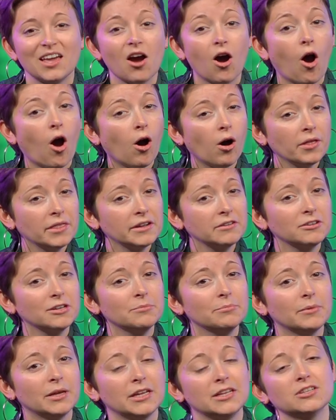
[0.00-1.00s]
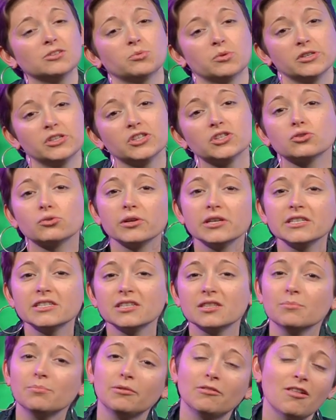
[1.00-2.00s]
All that remained were stories
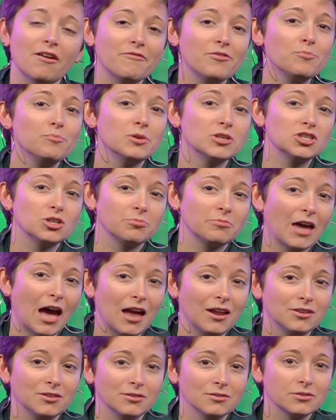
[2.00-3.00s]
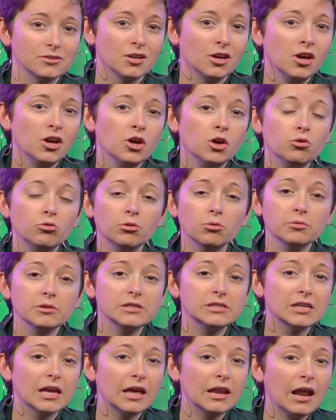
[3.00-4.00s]
of the beloved Bishop Gatianus, who it was
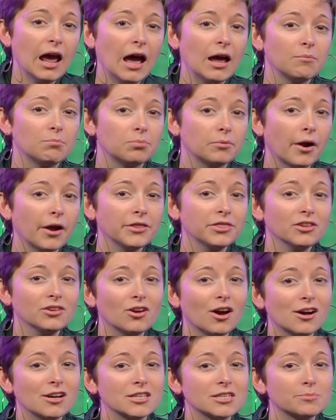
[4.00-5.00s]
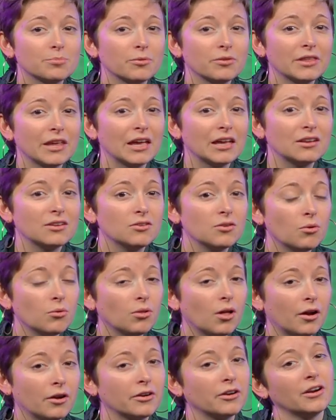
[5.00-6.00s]
said had brought the gospel they had no
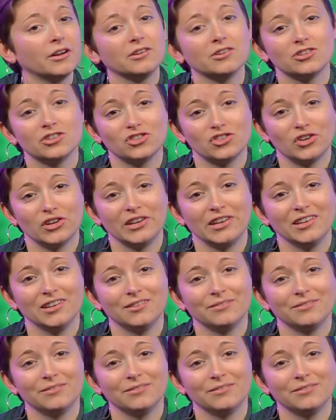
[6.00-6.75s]
longer understood.